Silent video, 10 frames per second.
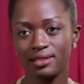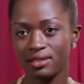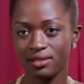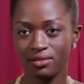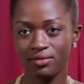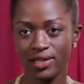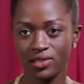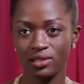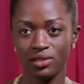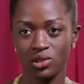into the
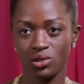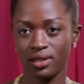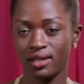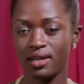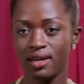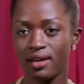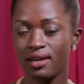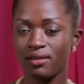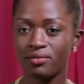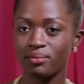fashion industry,
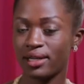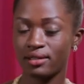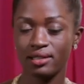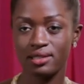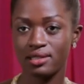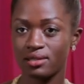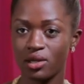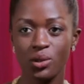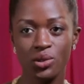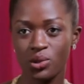it's
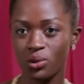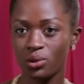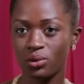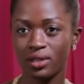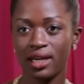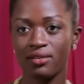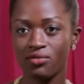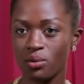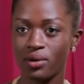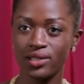go to school, get a
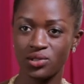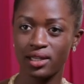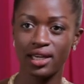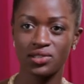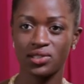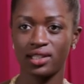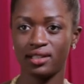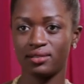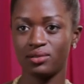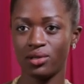formal
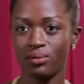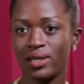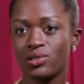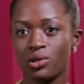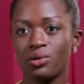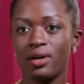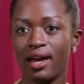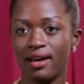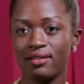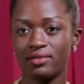education, make sure you
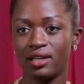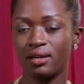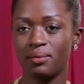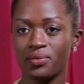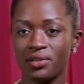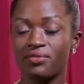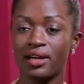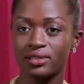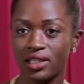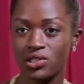have the
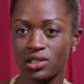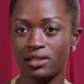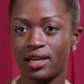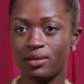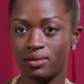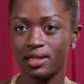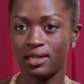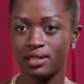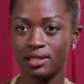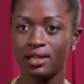foundation that you
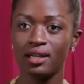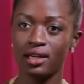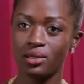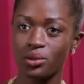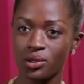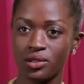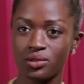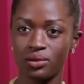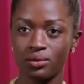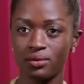need in order
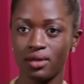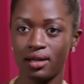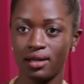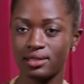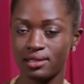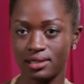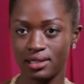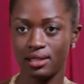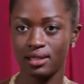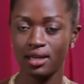to
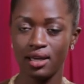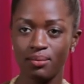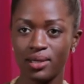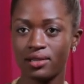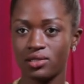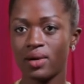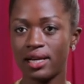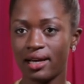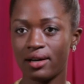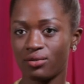succeed, because
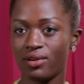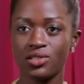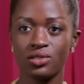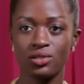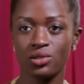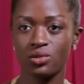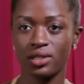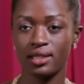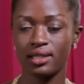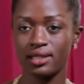right now the fashion
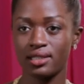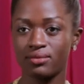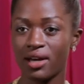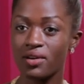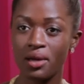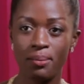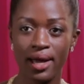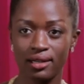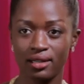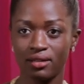industry is very
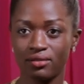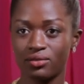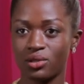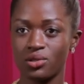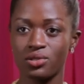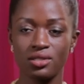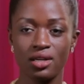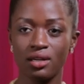competitive. There's